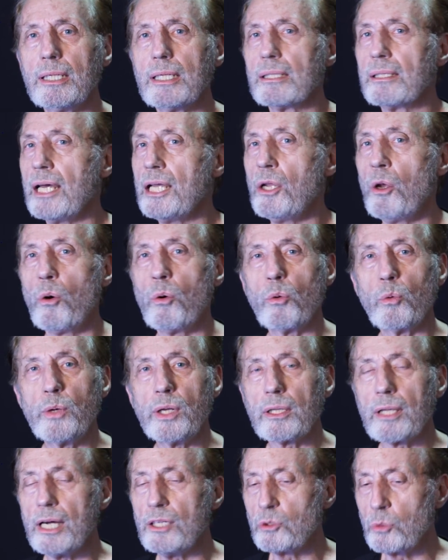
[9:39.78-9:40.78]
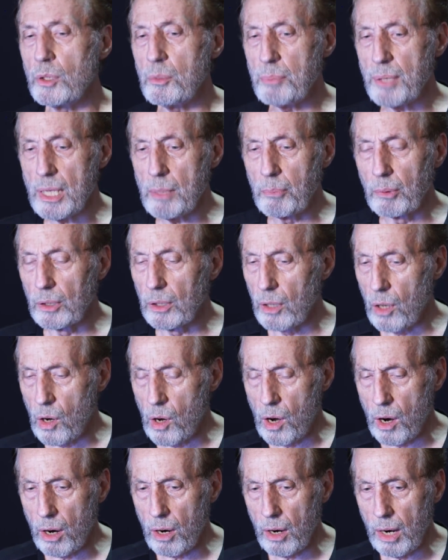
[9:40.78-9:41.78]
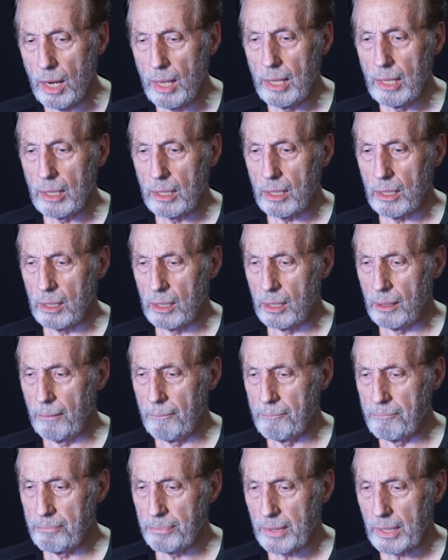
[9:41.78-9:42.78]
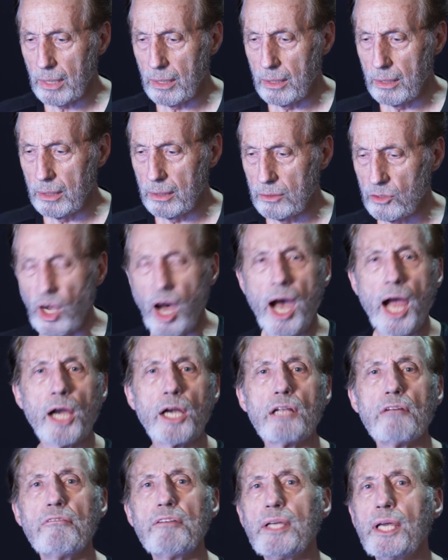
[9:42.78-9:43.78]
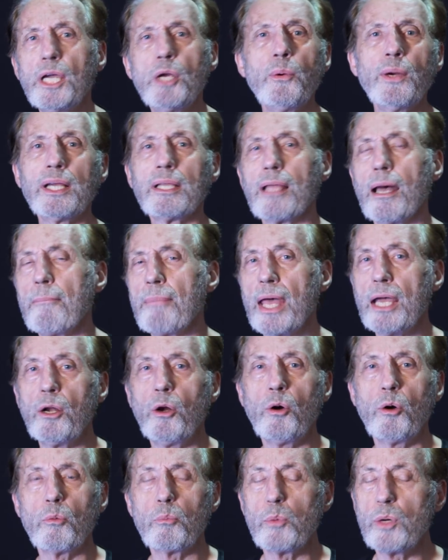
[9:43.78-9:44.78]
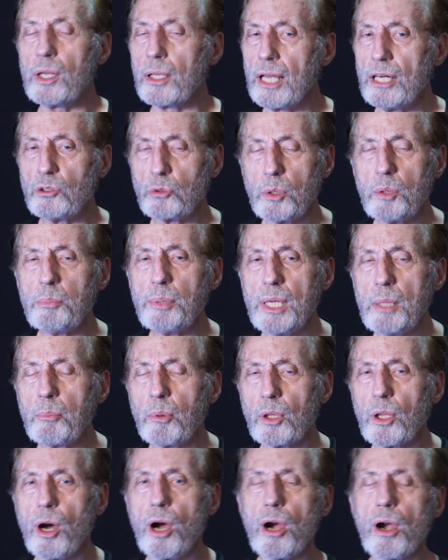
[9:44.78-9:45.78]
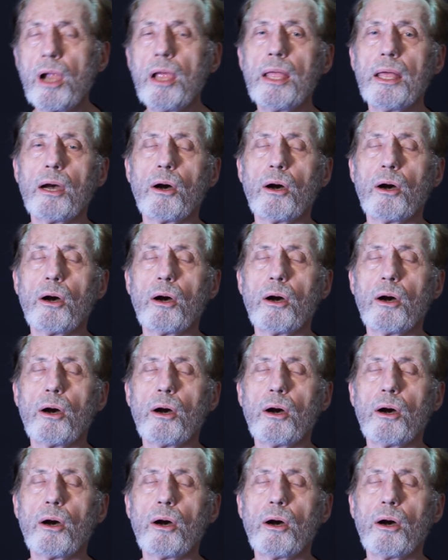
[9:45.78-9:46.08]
They don't realize when people are tired of hearing them. They don't realize when people are